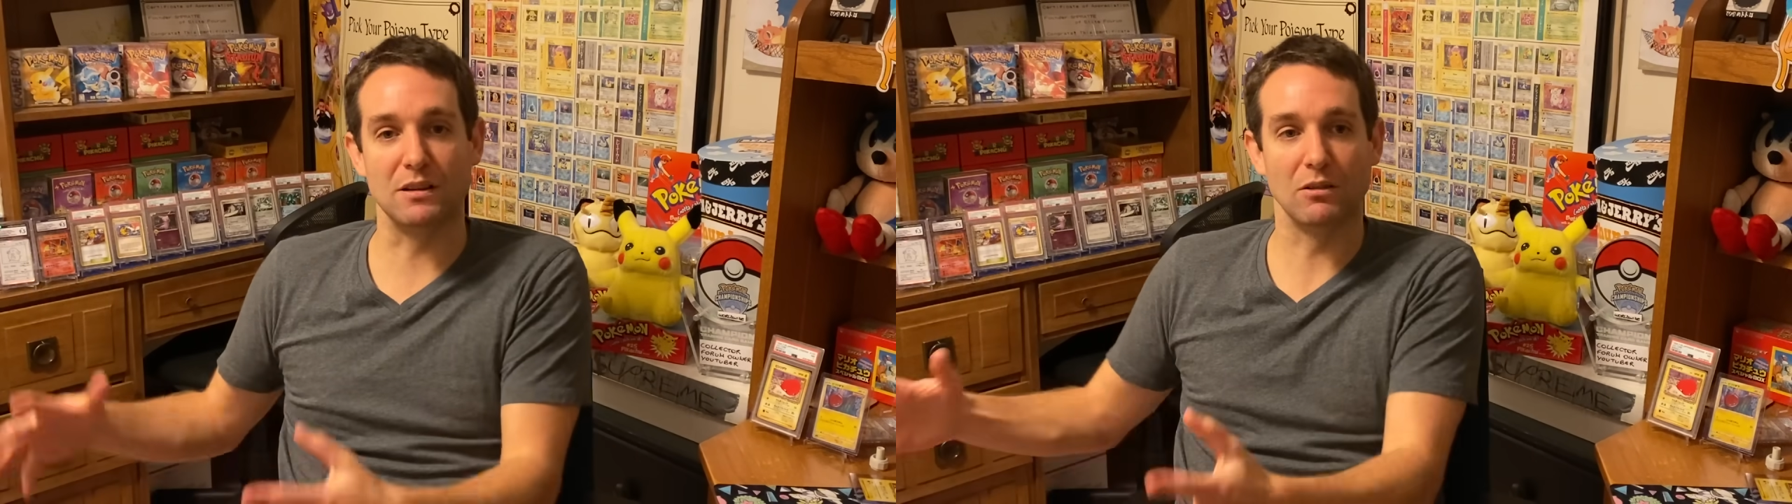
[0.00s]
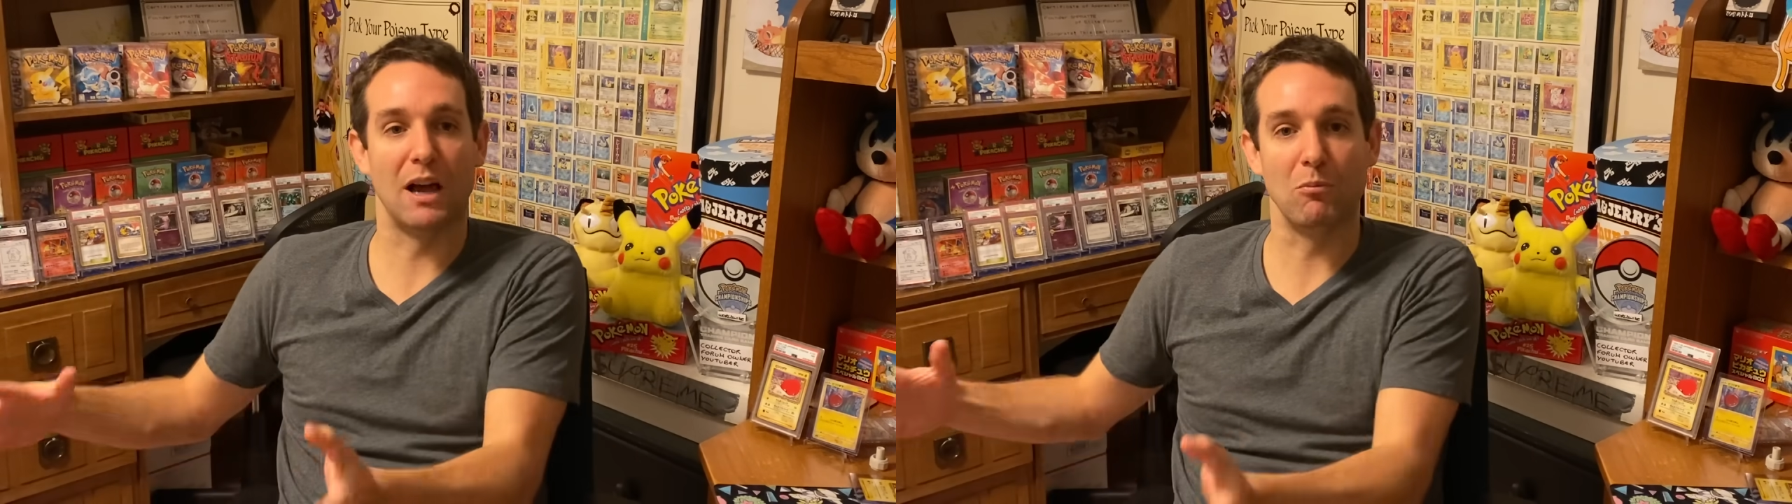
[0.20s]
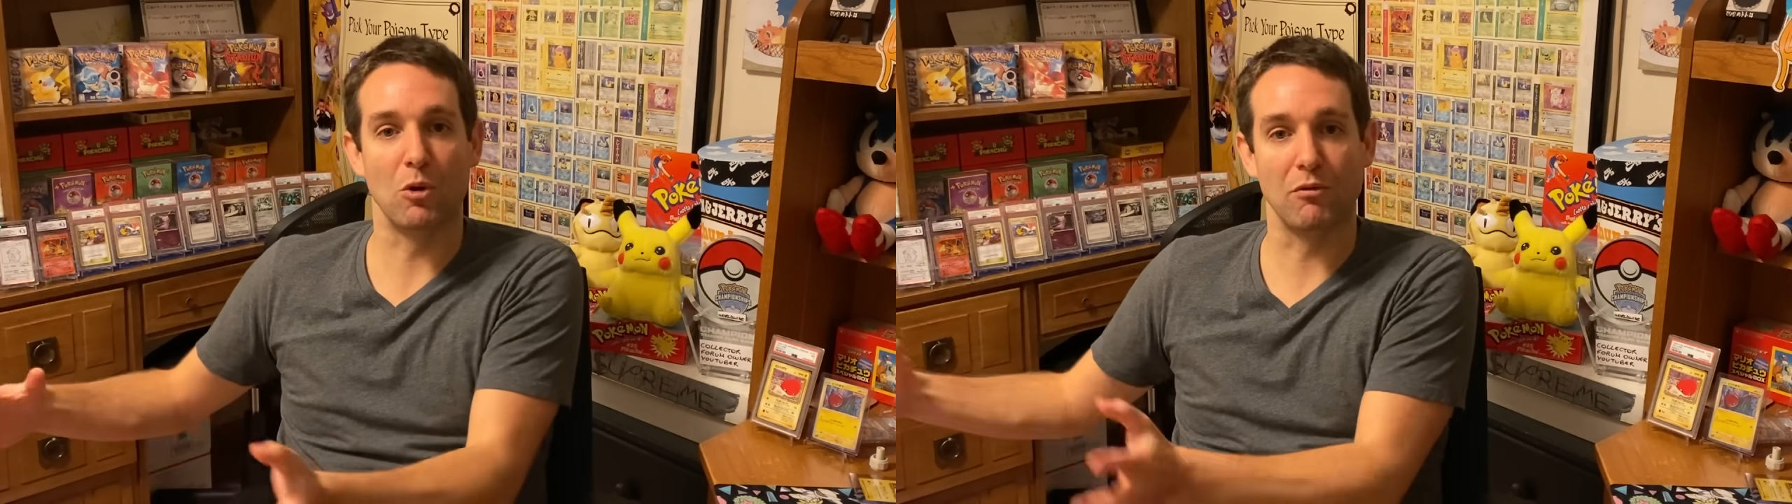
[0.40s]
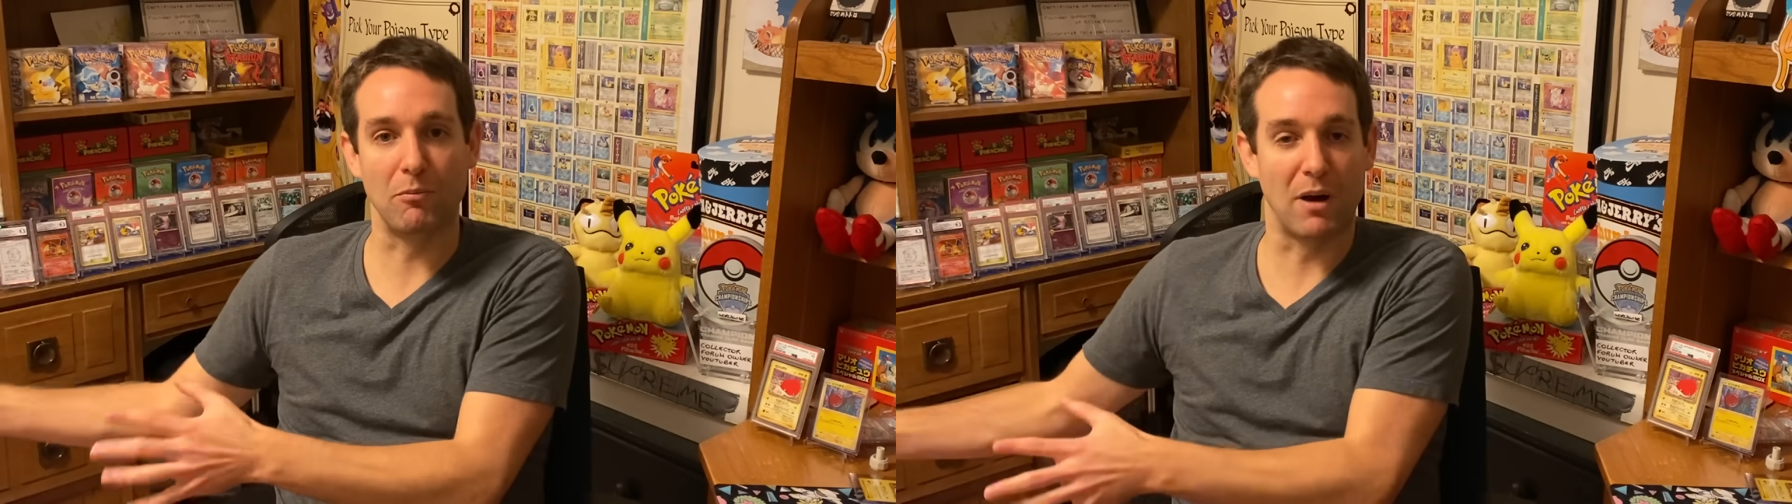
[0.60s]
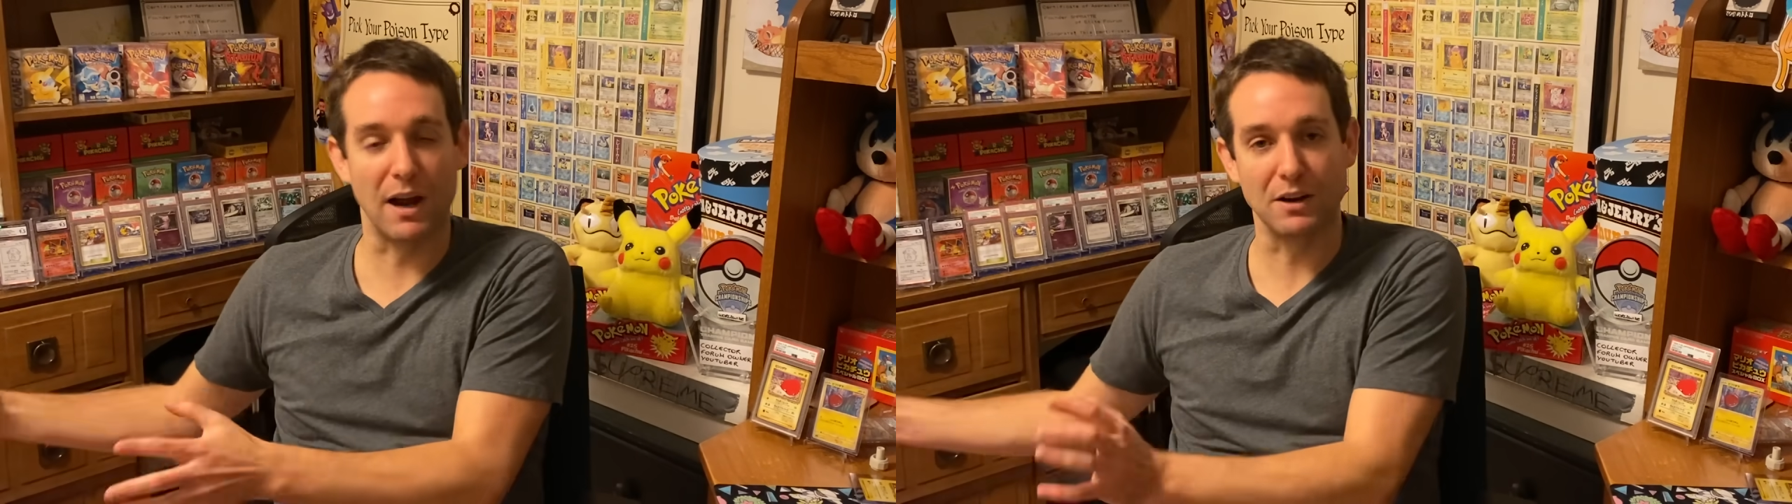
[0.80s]
a lot more of a
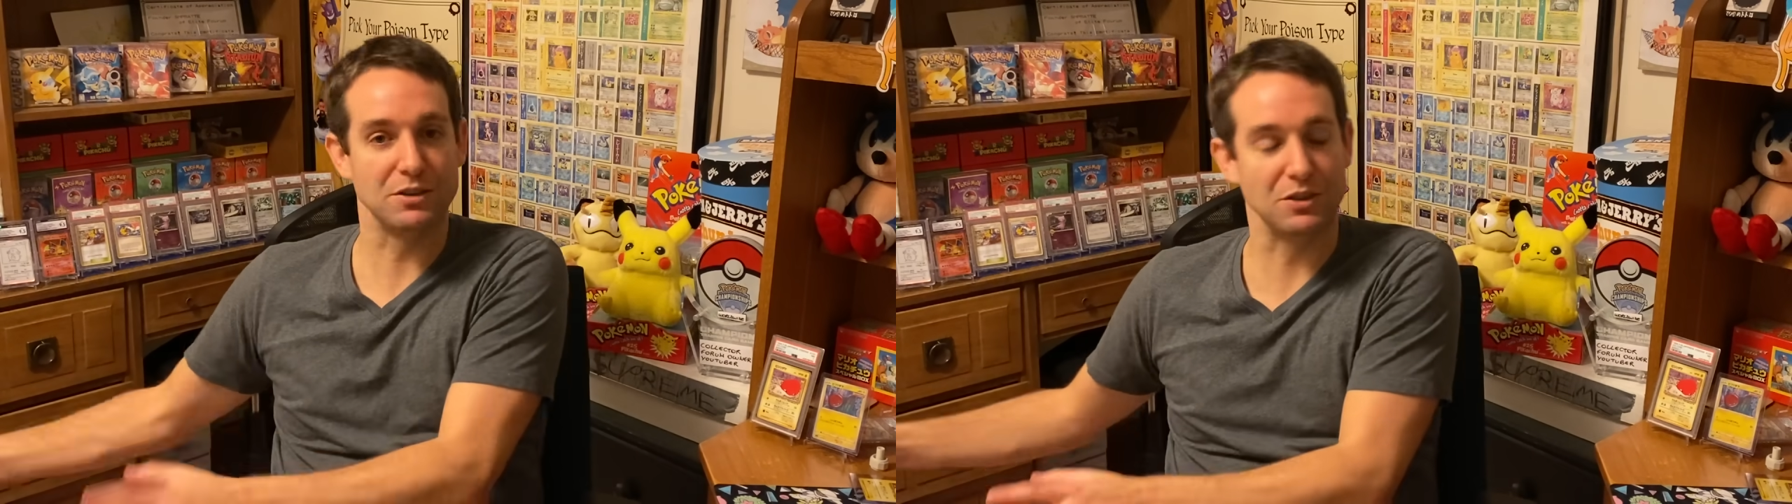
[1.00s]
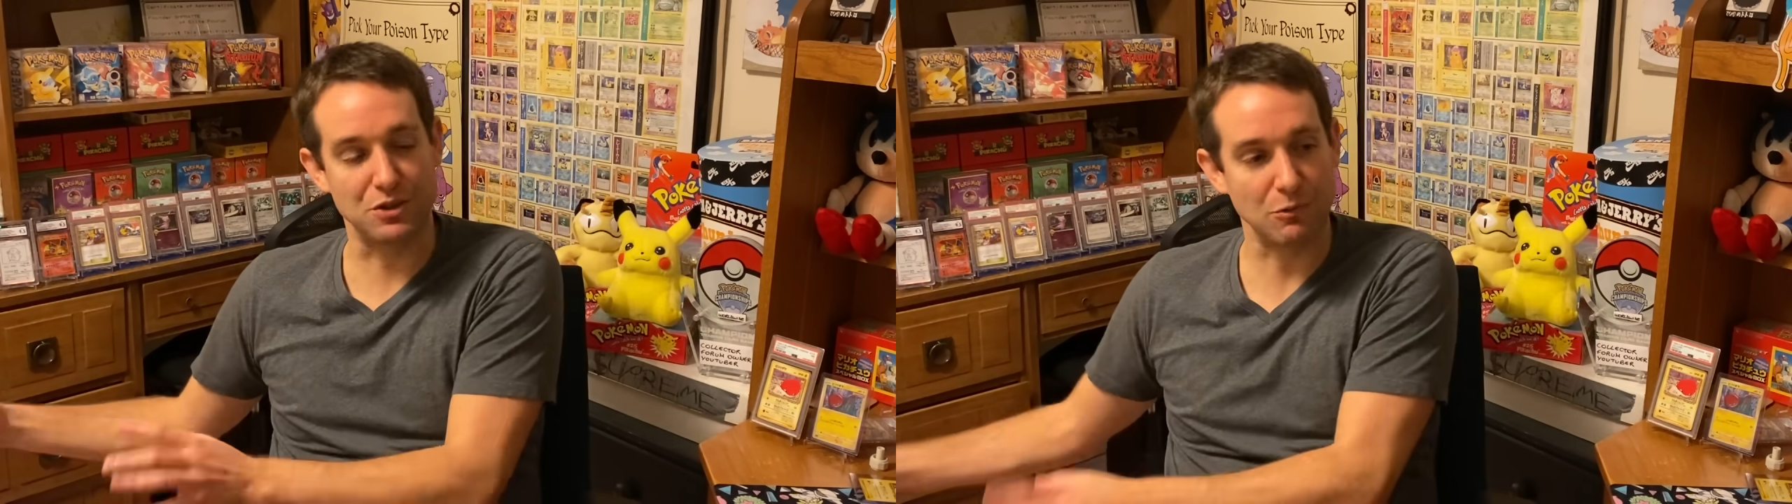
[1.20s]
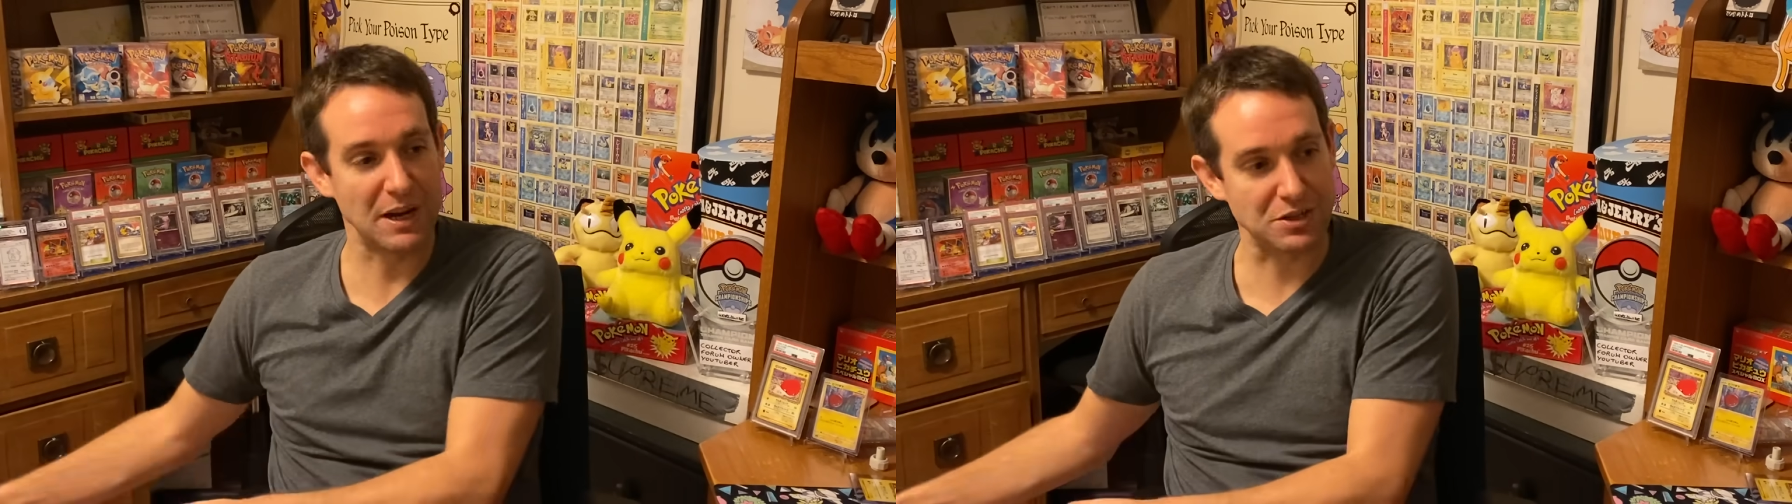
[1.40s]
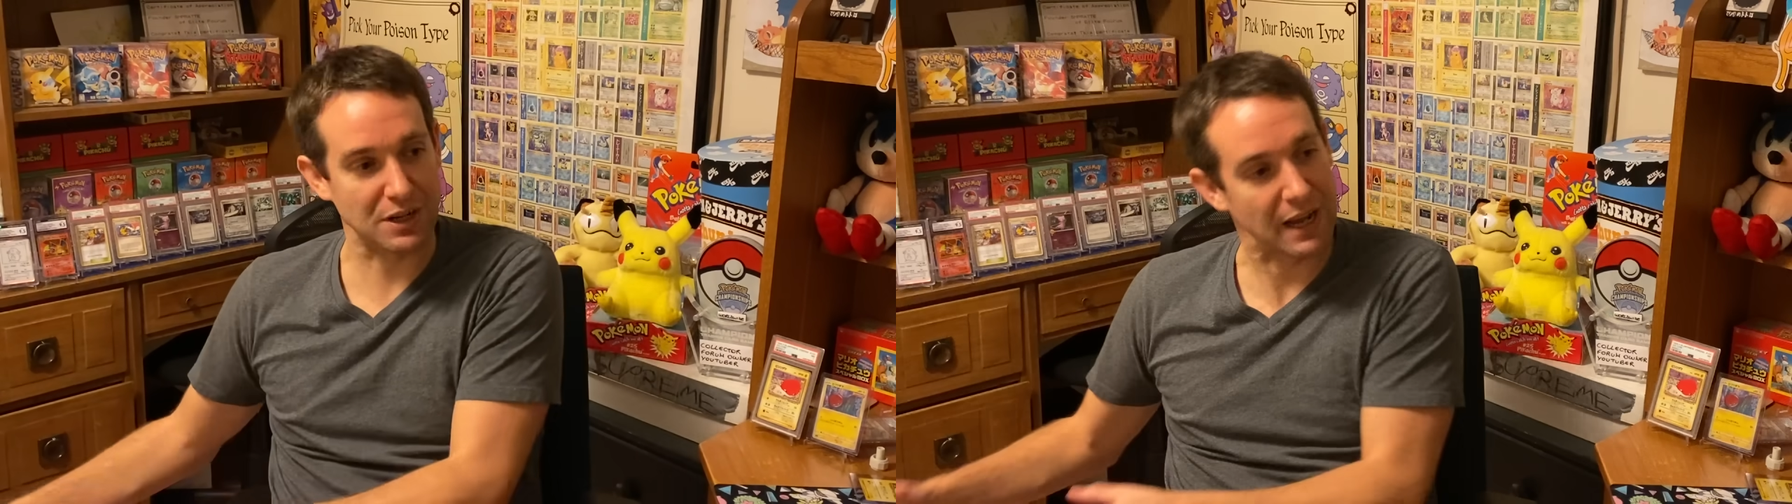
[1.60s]
buyer's situation.